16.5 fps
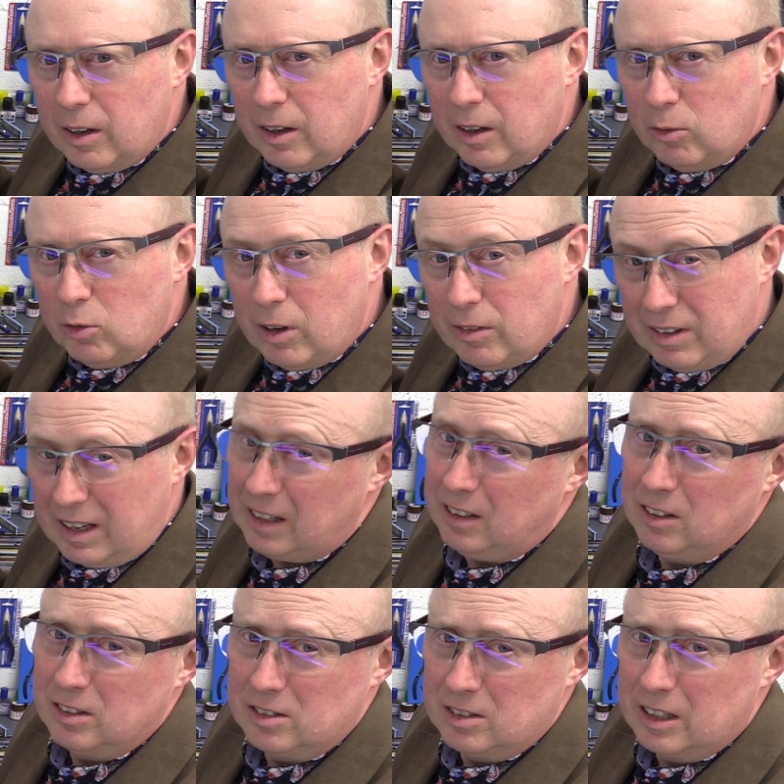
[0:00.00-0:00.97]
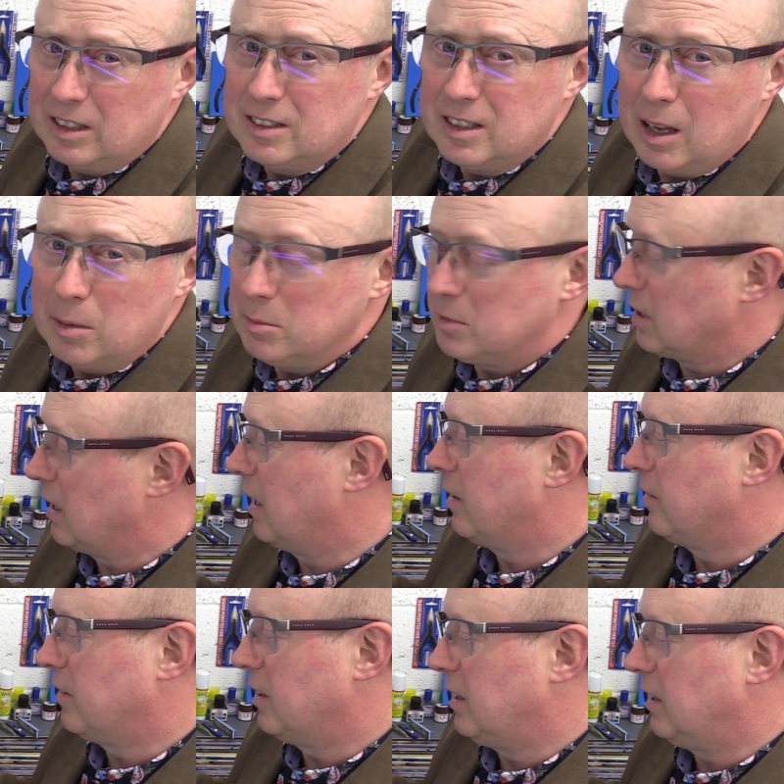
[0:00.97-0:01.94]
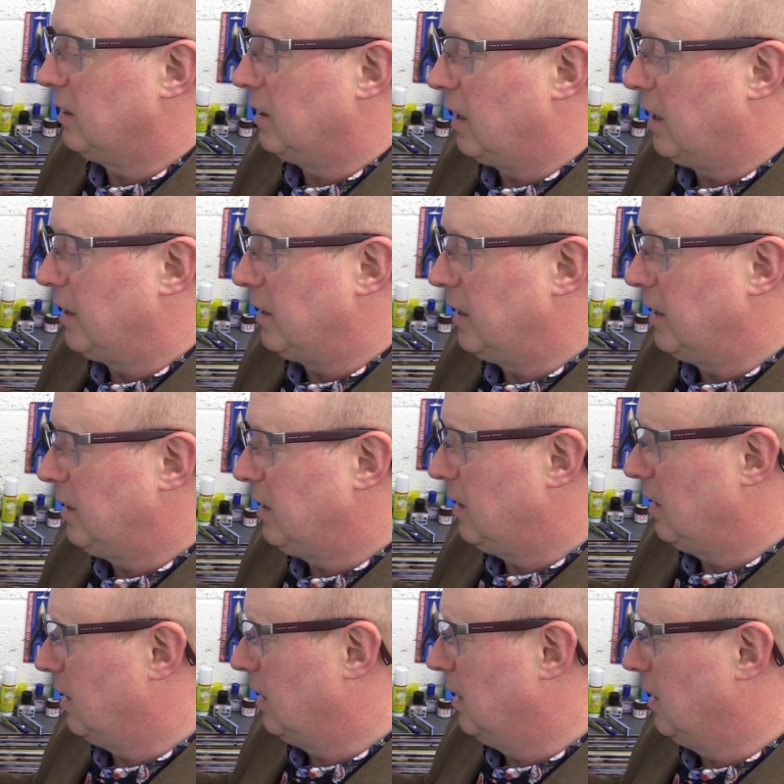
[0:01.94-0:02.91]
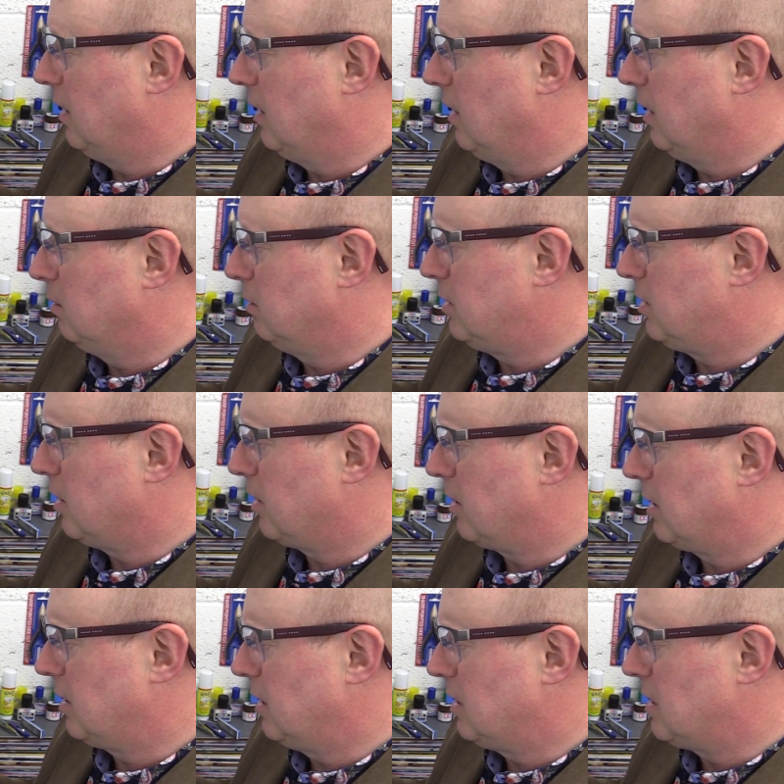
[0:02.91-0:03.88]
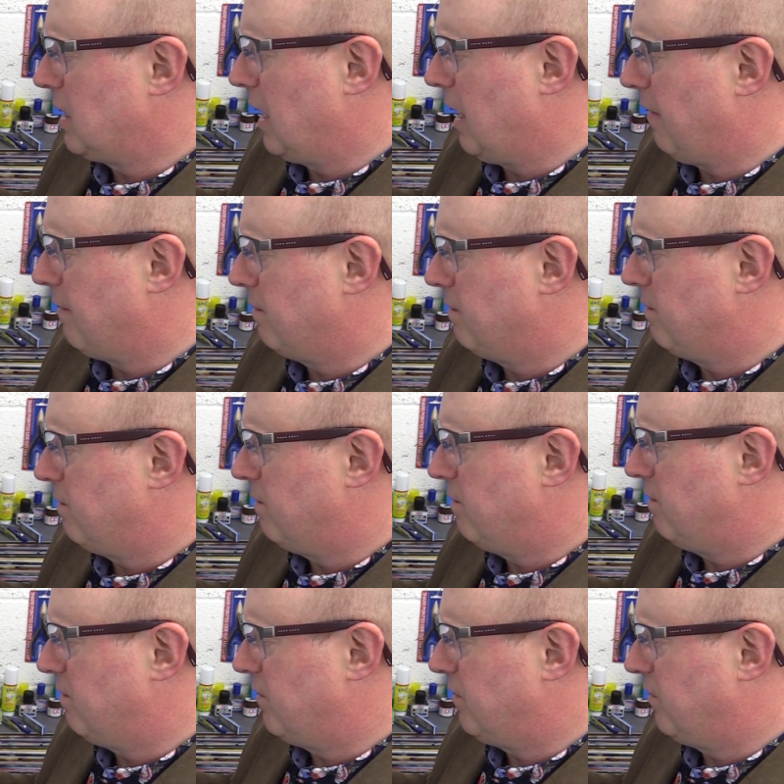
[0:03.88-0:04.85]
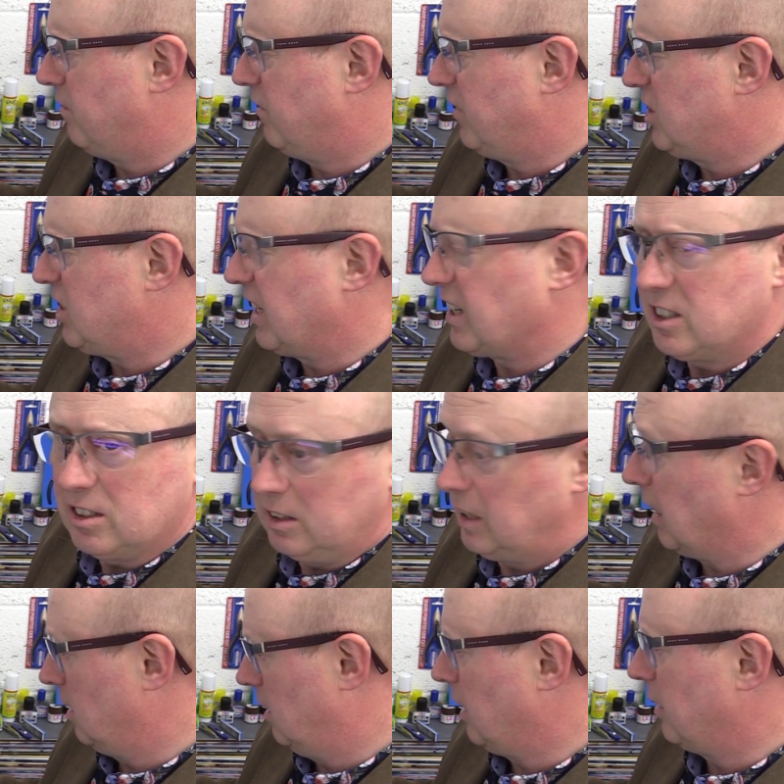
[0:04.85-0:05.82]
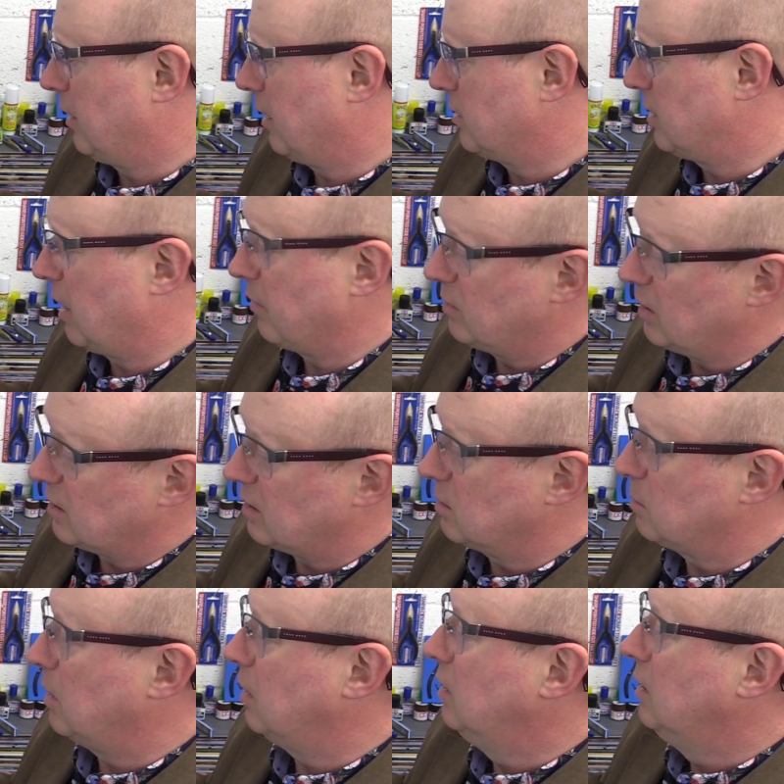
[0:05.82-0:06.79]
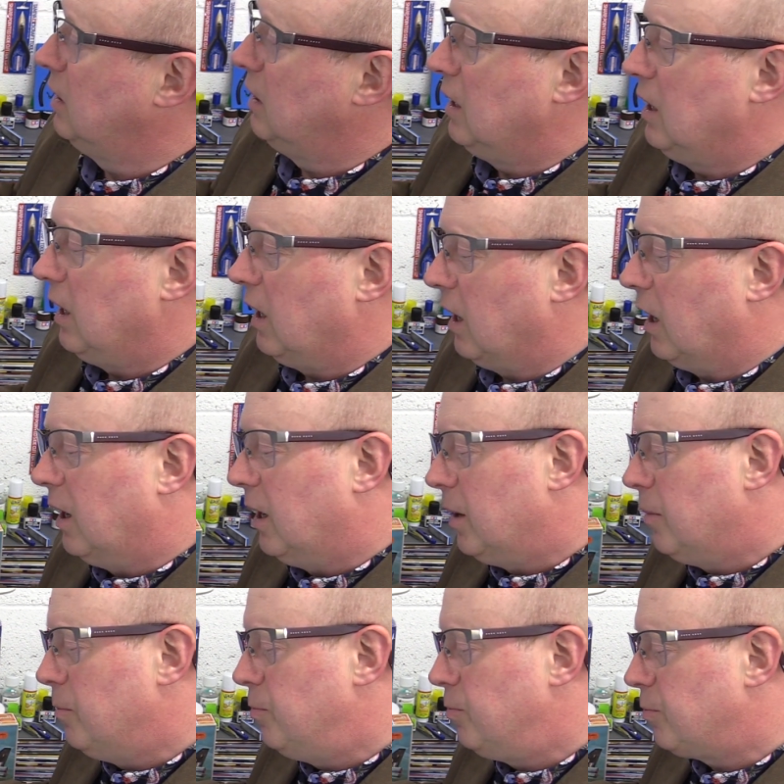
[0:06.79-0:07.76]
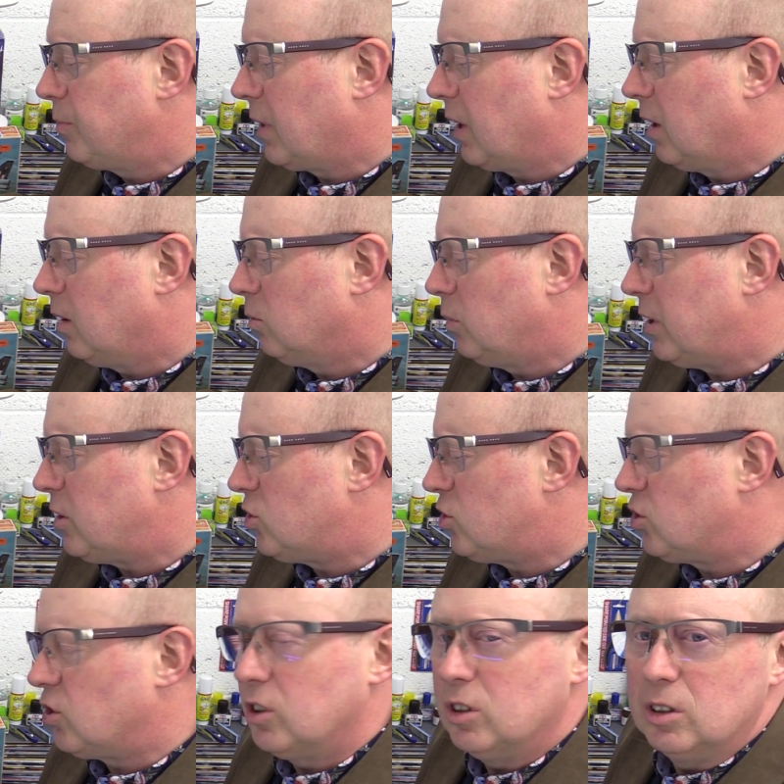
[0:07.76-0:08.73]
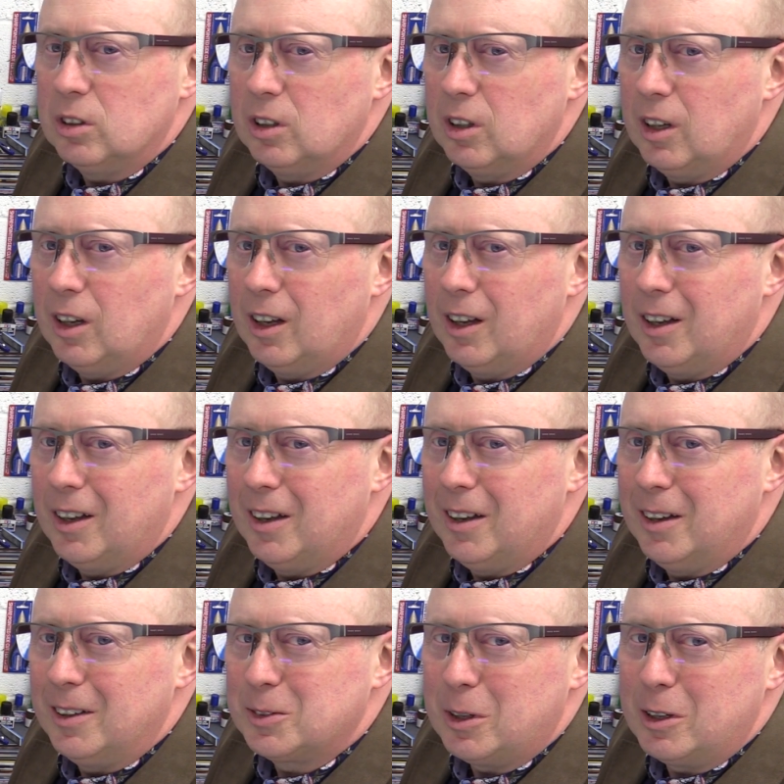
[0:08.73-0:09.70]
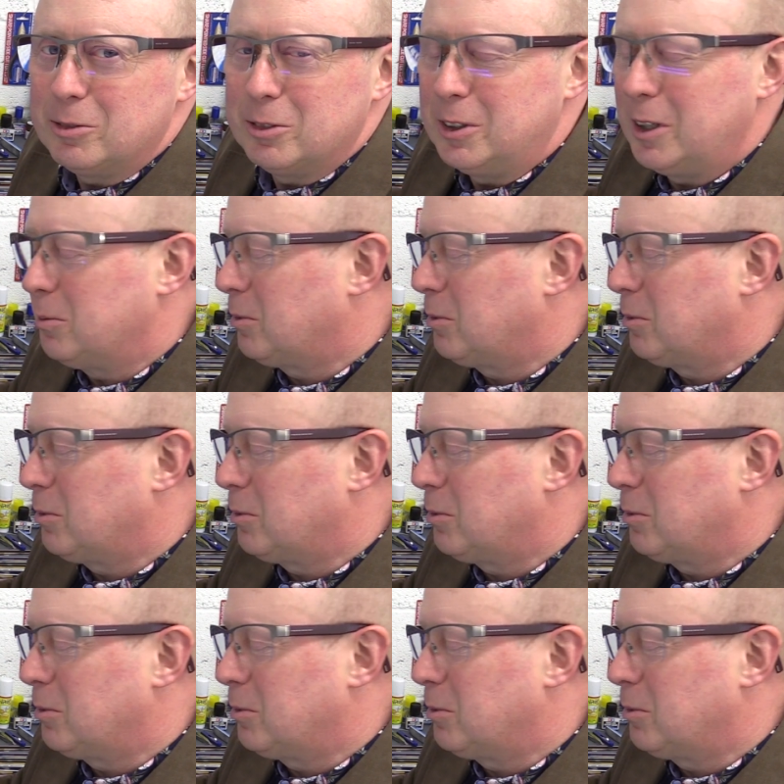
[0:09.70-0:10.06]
Revell's attempt at the Lightning, which I think is the F6, yeah, I think that's the F6 as well, which is quite funny.